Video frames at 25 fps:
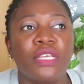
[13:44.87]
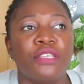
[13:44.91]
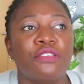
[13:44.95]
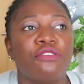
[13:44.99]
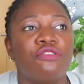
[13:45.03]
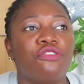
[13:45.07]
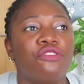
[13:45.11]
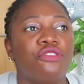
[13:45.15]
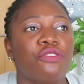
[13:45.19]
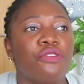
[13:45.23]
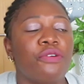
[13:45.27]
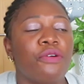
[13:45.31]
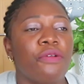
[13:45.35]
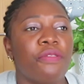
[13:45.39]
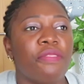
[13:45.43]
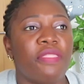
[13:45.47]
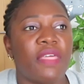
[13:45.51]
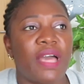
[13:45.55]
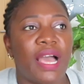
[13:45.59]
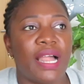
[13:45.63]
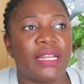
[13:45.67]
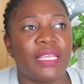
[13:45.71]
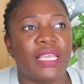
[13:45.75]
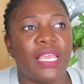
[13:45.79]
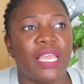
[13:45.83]
So
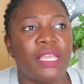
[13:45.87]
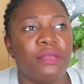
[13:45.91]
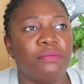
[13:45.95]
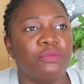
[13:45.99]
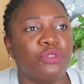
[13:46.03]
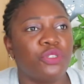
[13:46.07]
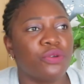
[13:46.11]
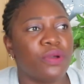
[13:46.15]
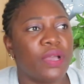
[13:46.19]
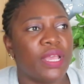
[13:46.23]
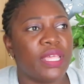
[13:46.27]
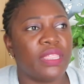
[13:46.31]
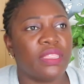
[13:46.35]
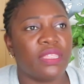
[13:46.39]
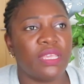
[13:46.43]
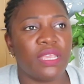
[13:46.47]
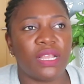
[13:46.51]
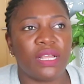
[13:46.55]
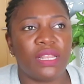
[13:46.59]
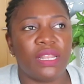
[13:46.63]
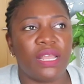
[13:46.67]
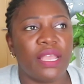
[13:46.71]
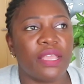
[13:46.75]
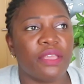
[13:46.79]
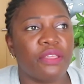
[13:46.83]
that came to, I
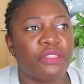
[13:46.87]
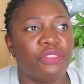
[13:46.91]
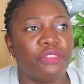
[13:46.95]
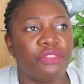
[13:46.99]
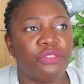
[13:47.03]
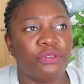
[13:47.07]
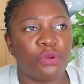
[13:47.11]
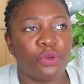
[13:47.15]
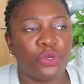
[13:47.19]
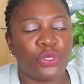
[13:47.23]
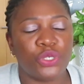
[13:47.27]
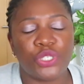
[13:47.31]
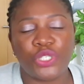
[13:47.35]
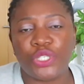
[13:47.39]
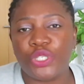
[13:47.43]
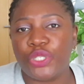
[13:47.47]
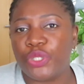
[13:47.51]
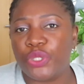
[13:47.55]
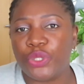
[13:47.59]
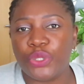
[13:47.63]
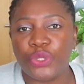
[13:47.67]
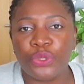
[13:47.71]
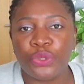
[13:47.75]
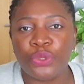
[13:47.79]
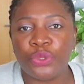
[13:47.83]
think, like
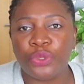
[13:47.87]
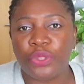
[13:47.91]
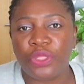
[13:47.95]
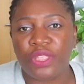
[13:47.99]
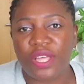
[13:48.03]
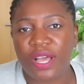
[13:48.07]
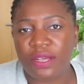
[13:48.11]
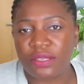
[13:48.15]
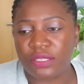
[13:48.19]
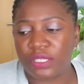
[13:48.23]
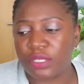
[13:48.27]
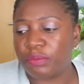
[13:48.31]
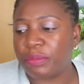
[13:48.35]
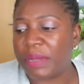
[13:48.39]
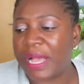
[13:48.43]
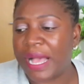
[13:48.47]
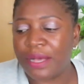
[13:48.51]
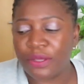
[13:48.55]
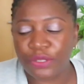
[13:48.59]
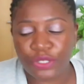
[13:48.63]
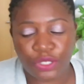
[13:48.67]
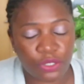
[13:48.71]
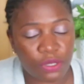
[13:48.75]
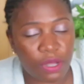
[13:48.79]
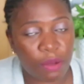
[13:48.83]

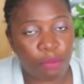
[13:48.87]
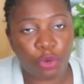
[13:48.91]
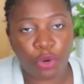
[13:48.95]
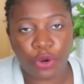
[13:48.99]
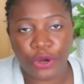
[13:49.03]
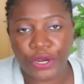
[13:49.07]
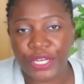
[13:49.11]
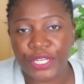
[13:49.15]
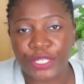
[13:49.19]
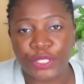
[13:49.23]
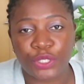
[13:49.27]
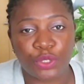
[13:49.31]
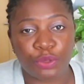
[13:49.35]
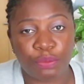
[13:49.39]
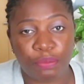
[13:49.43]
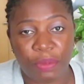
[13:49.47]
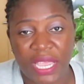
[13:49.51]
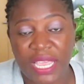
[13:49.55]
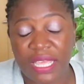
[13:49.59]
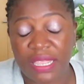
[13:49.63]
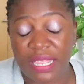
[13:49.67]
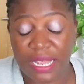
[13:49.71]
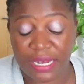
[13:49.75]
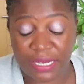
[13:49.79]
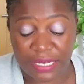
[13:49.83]
£32,000. So I'm working to
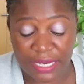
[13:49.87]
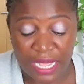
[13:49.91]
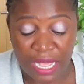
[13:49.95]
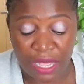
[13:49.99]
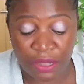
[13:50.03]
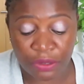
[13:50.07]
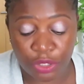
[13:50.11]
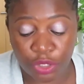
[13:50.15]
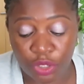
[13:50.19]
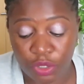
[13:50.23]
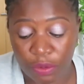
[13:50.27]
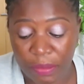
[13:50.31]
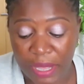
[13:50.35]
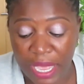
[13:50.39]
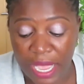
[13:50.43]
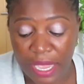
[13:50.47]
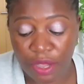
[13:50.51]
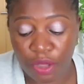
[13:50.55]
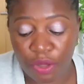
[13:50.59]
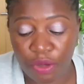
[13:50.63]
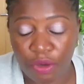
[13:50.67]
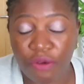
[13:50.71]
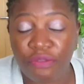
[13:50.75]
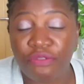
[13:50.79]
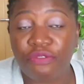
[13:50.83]
pay that down. So my
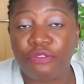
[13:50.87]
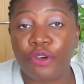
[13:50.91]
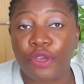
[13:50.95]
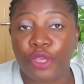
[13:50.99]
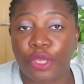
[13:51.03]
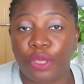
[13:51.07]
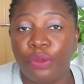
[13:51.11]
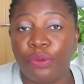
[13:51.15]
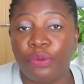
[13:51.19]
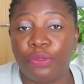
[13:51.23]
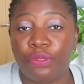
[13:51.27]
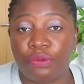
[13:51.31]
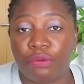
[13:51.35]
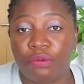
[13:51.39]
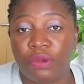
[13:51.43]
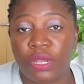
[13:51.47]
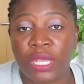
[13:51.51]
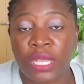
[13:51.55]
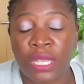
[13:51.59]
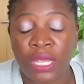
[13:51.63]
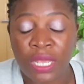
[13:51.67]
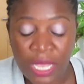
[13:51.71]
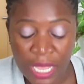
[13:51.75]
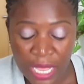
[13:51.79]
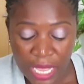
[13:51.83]
goal for
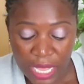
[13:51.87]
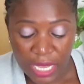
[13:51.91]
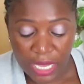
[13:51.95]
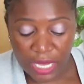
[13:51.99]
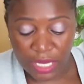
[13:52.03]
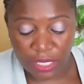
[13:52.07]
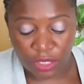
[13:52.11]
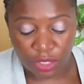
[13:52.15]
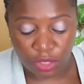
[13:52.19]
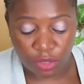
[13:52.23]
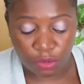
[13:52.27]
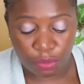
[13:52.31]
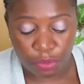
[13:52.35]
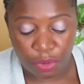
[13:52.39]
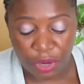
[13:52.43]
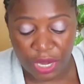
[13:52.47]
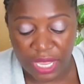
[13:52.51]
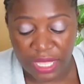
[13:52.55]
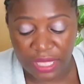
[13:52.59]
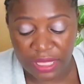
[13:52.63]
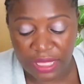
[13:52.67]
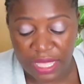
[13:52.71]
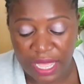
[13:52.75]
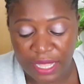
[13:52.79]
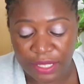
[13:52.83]
Q3 is to
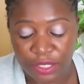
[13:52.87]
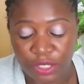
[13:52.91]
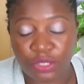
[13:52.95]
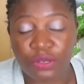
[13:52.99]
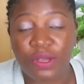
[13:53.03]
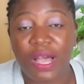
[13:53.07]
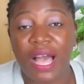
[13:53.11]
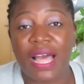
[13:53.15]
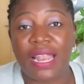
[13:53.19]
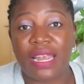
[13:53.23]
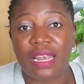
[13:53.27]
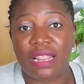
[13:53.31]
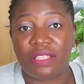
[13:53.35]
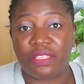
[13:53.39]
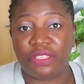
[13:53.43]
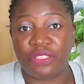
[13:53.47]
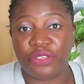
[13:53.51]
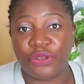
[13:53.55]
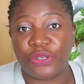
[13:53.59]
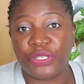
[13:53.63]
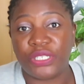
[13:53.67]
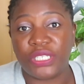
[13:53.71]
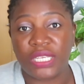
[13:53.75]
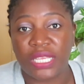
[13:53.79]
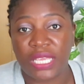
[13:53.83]
bring that to under
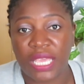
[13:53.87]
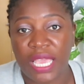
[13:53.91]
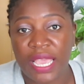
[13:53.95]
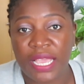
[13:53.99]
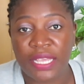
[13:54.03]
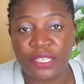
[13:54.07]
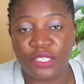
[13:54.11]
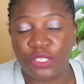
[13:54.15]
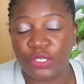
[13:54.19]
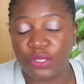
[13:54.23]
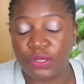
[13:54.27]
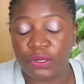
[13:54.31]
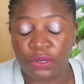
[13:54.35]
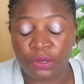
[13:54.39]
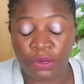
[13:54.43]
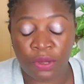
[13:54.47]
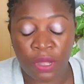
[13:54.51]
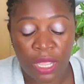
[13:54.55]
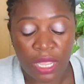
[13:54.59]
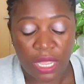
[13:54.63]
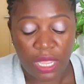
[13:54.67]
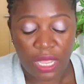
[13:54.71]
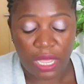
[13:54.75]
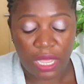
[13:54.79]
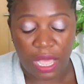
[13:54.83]
30K. So
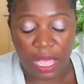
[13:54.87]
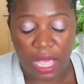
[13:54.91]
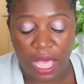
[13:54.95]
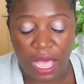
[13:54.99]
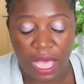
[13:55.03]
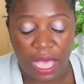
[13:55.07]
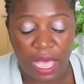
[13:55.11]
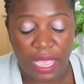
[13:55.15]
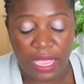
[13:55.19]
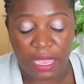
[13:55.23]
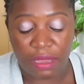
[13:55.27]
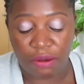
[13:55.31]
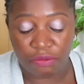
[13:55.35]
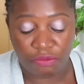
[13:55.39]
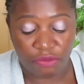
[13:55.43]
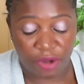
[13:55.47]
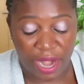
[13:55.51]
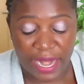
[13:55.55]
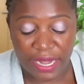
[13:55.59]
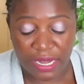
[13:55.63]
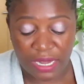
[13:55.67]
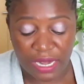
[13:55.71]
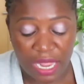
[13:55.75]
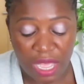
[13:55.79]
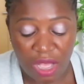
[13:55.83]

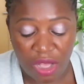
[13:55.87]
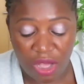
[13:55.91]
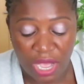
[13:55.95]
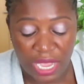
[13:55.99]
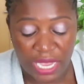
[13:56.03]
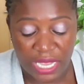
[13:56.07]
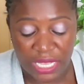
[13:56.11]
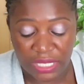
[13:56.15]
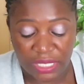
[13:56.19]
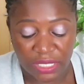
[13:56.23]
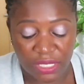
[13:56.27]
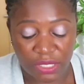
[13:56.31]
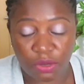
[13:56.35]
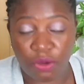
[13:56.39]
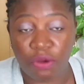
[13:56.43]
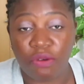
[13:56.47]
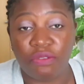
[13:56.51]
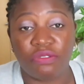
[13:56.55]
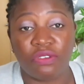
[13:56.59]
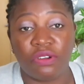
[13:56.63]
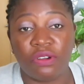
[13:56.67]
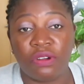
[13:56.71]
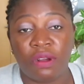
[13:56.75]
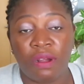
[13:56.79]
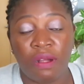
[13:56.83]
right now it's
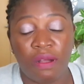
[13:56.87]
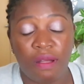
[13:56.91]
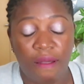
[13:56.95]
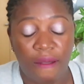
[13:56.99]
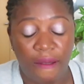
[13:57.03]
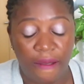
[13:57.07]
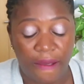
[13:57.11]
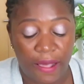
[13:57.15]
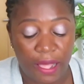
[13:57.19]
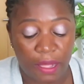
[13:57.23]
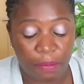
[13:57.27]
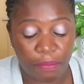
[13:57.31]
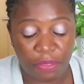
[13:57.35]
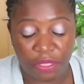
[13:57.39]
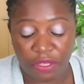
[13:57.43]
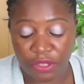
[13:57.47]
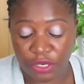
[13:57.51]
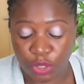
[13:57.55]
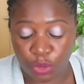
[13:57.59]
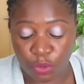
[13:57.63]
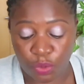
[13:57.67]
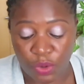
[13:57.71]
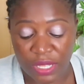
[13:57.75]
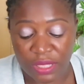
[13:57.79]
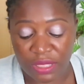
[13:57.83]
over
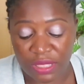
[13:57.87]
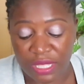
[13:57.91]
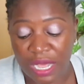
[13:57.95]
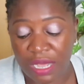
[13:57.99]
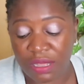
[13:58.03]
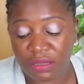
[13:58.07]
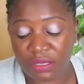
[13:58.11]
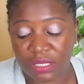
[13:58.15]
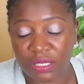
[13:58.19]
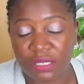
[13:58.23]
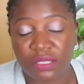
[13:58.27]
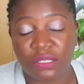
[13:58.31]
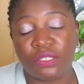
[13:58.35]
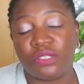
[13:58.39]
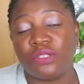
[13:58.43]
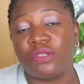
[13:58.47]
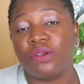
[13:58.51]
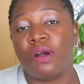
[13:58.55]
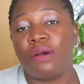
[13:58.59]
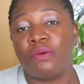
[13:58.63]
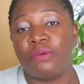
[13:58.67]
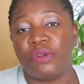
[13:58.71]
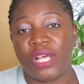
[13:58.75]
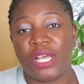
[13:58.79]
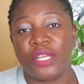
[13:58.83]
31,000.
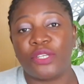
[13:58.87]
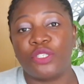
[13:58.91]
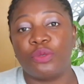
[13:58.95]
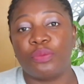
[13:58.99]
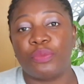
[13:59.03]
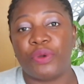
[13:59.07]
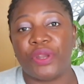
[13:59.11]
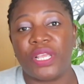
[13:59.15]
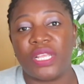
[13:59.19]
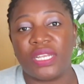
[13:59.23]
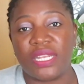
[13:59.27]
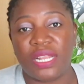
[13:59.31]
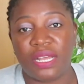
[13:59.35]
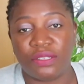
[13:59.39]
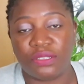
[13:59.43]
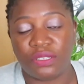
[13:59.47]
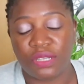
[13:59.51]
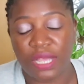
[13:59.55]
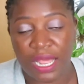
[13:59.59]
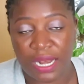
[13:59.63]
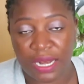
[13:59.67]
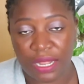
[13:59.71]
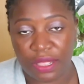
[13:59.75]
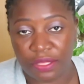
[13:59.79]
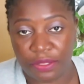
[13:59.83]
So I would like to bring it down
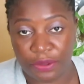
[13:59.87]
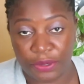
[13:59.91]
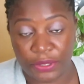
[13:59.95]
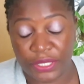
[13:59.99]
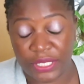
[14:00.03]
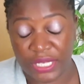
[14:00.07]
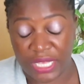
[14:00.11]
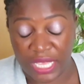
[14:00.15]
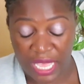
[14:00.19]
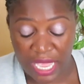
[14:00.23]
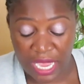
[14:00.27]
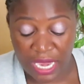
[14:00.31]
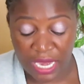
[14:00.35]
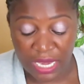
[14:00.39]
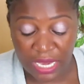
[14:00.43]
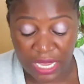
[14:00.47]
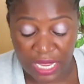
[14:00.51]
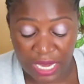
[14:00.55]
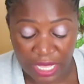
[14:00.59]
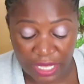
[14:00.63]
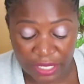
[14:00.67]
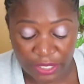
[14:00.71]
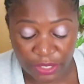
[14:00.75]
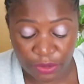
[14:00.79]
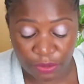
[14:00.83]
to under 30K in
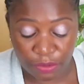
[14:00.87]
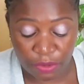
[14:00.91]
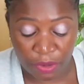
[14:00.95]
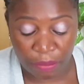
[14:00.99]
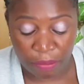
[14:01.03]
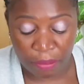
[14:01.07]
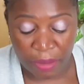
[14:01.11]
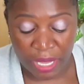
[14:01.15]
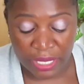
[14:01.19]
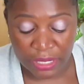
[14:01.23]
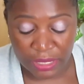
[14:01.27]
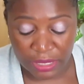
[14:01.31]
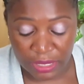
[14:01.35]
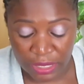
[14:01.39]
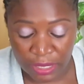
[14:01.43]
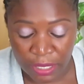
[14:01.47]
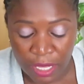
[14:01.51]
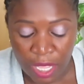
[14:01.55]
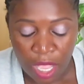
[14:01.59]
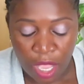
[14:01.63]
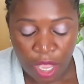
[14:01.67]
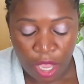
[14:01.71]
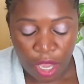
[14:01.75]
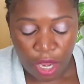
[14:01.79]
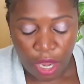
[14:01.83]
the next 3 months.
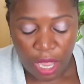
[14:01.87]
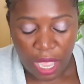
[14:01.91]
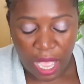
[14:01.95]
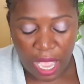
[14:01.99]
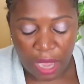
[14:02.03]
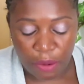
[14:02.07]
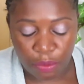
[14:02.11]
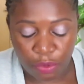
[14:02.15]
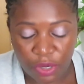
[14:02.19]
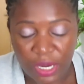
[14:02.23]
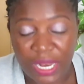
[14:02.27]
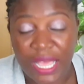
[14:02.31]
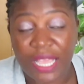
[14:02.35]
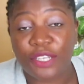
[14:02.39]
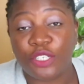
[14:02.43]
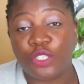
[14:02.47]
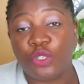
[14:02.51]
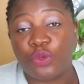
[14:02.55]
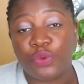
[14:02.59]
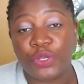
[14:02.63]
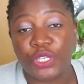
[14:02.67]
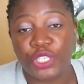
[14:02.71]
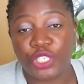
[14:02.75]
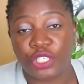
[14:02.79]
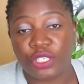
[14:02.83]
I would like
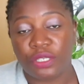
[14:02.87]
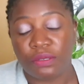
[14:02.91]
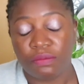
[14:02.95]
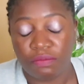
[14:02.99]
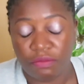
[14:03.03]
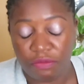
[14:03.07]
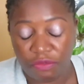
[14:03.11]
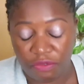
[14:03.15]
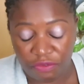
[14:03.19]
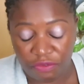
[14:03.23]
to reach,